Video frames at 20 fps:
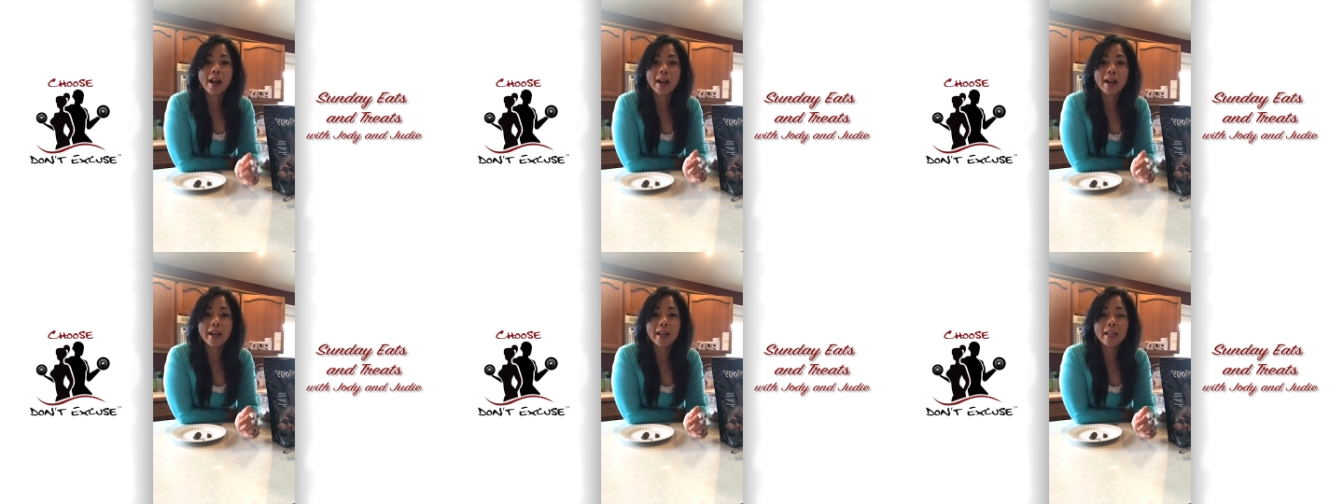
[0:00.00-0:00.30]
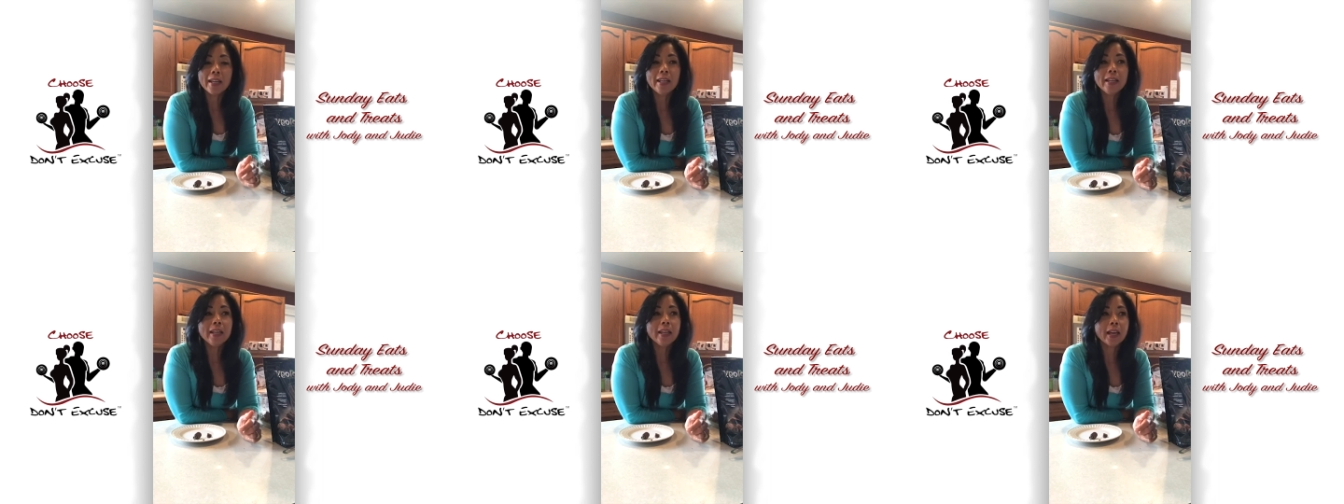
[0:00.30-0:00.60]

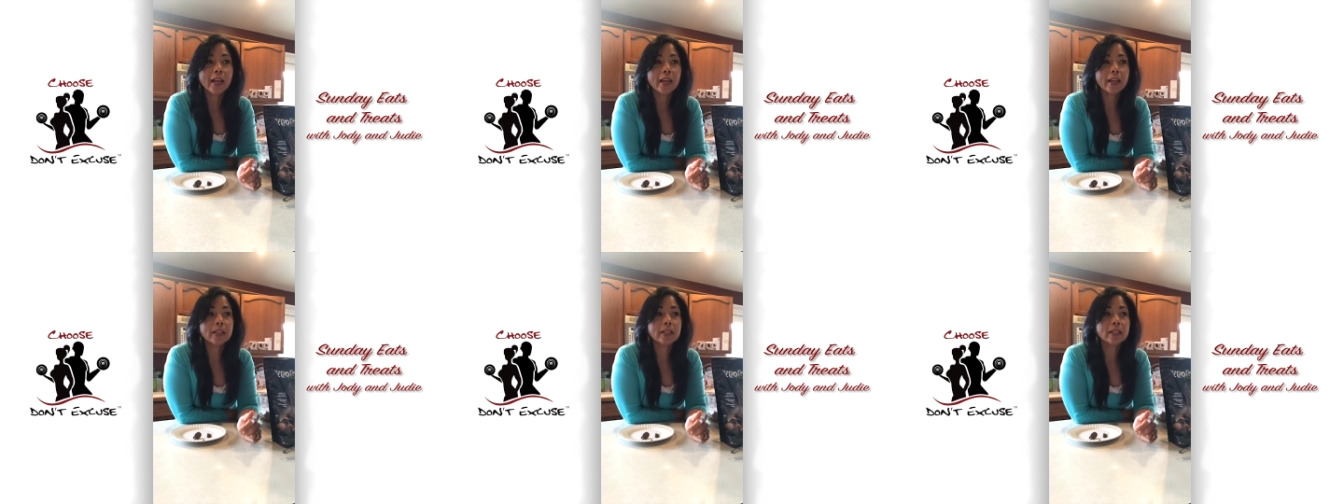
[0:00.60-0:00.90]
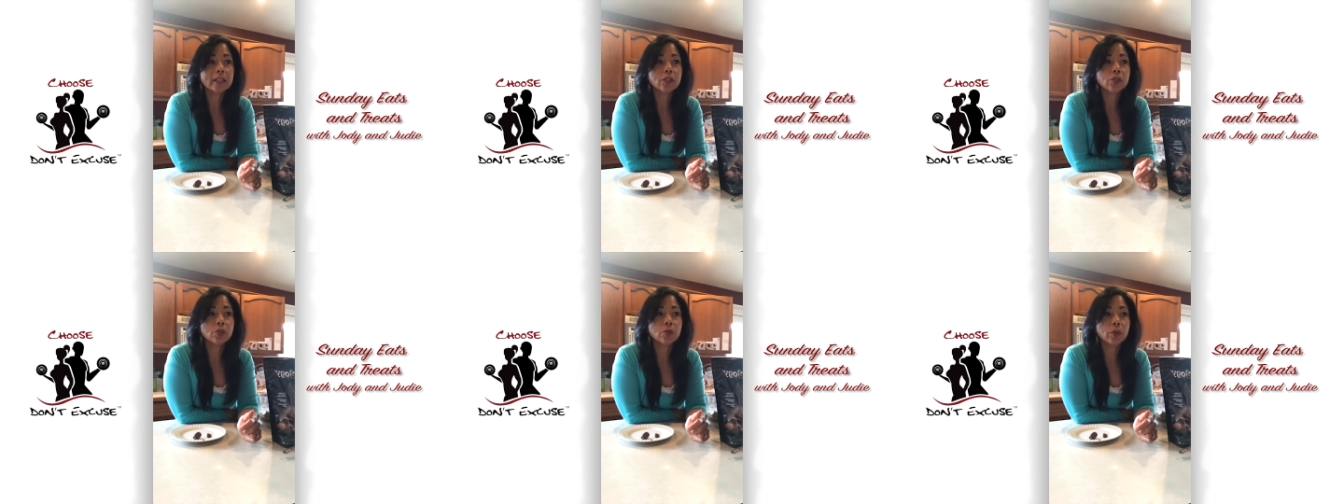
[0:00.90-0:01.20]
I had a
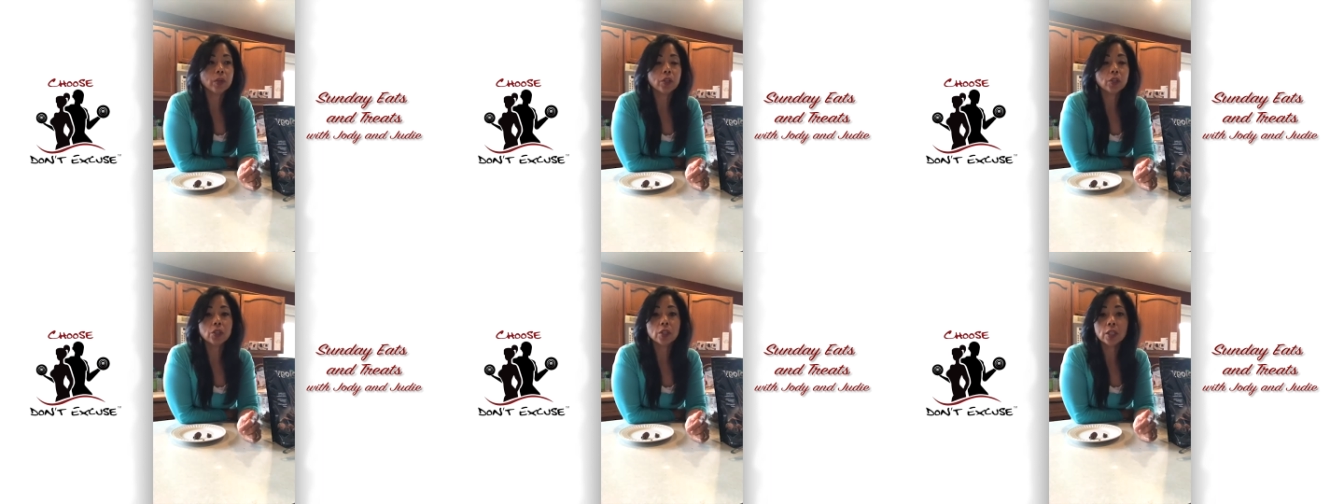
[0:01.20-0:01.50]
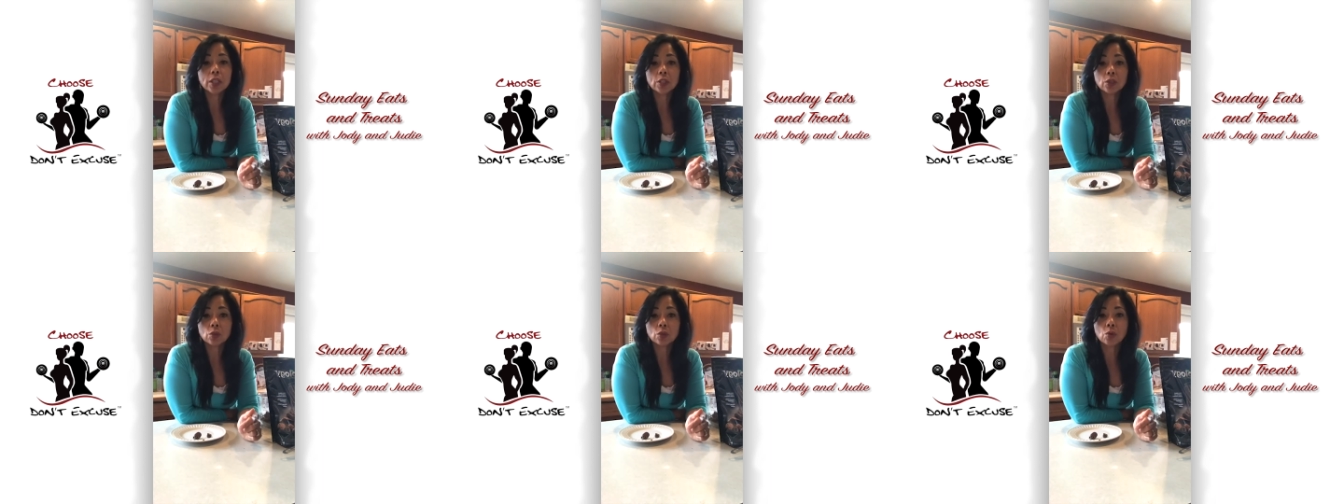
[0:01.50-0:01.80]

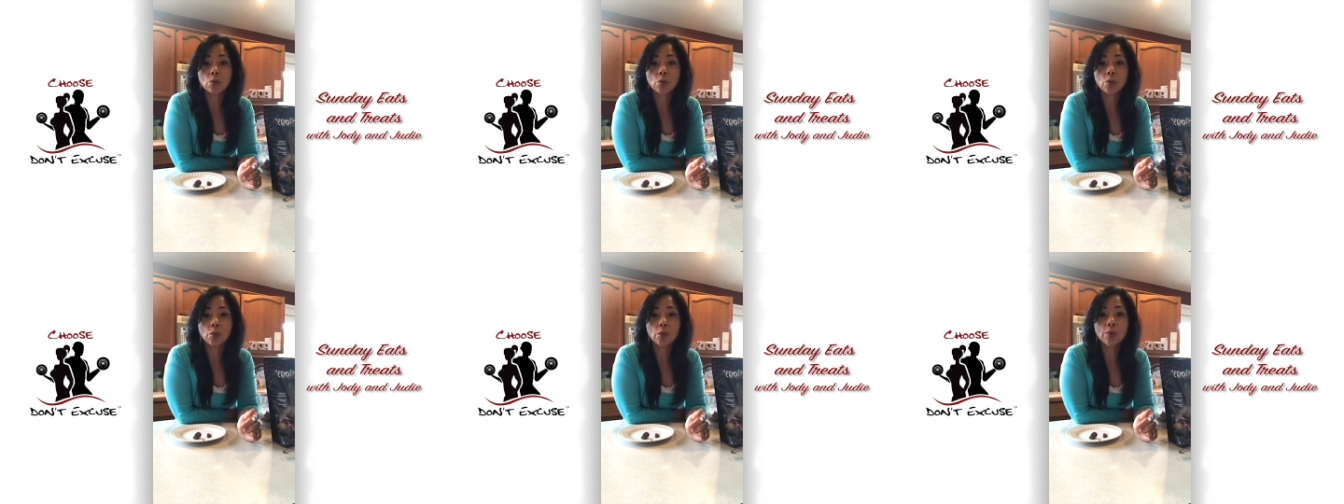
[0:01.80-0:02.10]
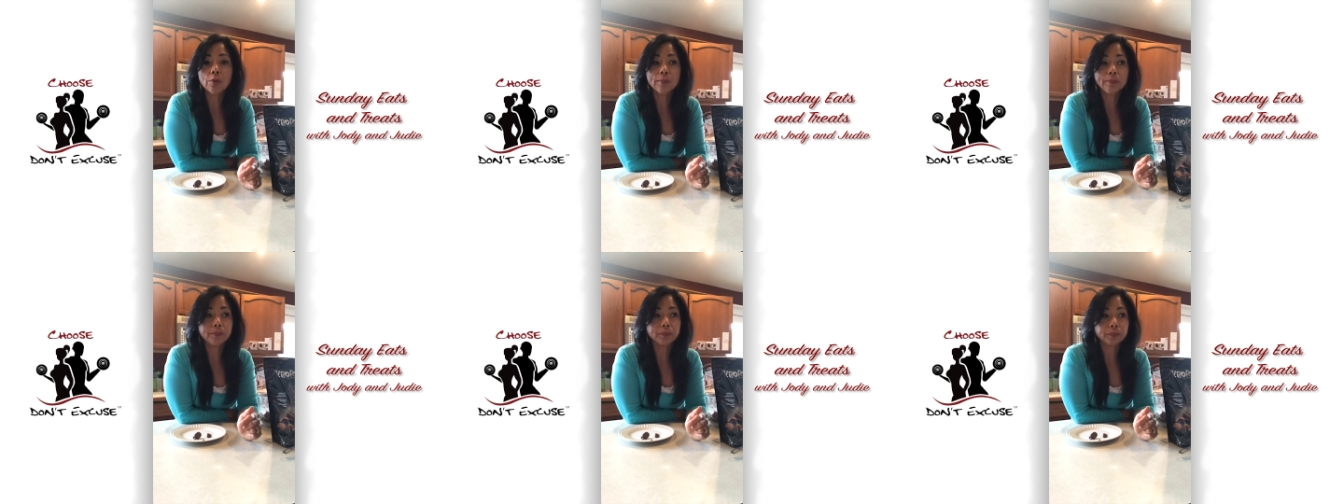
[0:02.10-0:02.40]
situation at
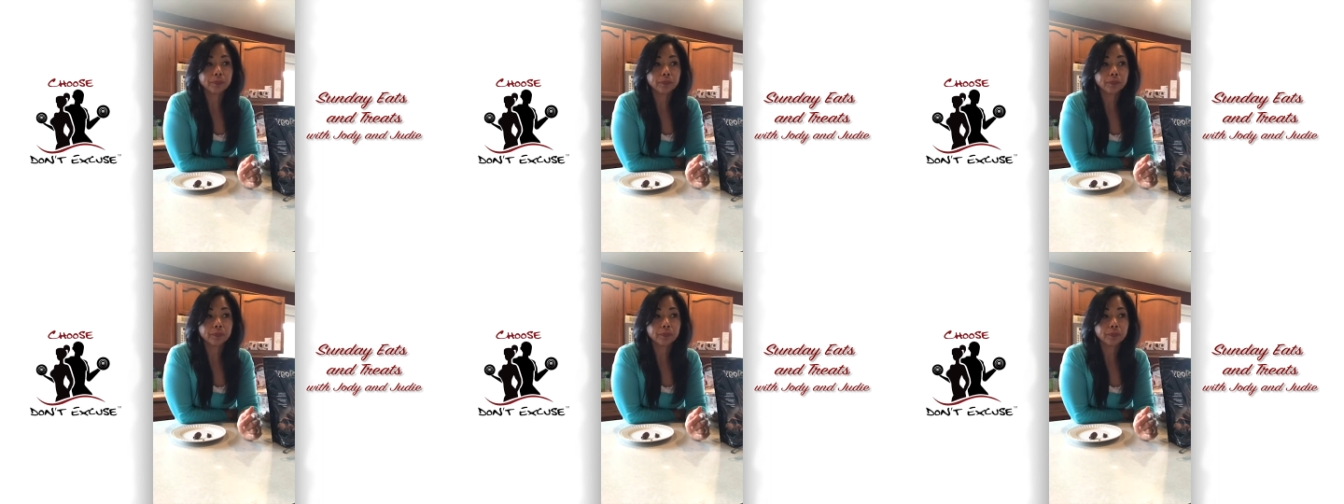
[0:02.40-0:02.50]
school